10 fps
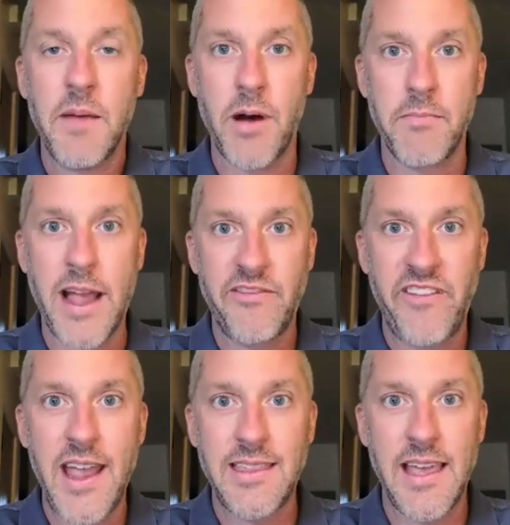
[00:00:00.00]
but my
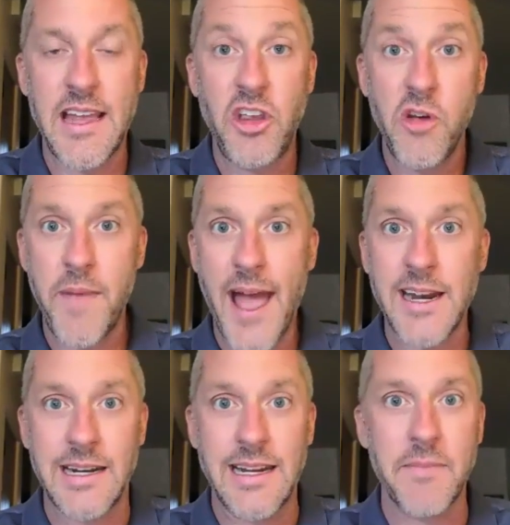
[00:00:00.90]
faith in
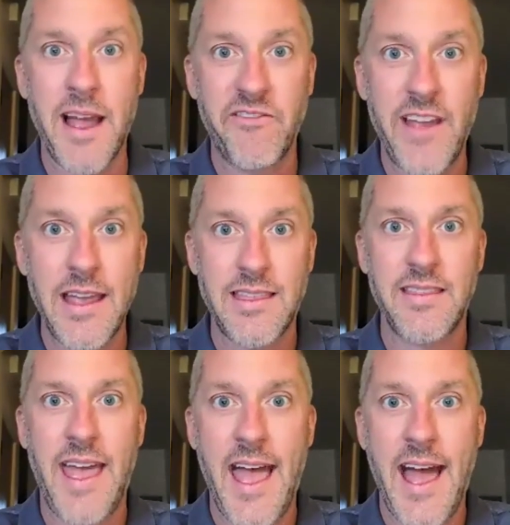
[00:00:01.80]
humanity, my faith
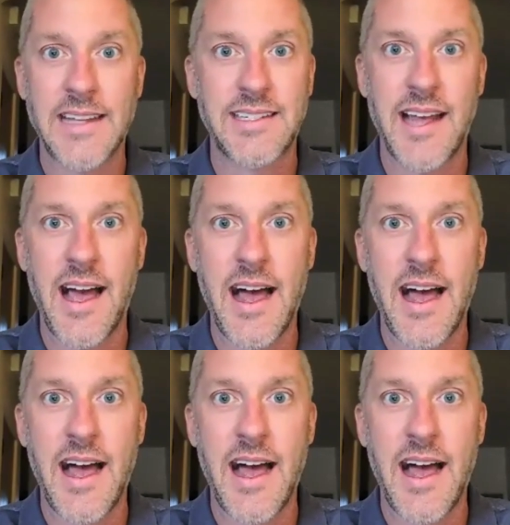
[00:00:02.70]
that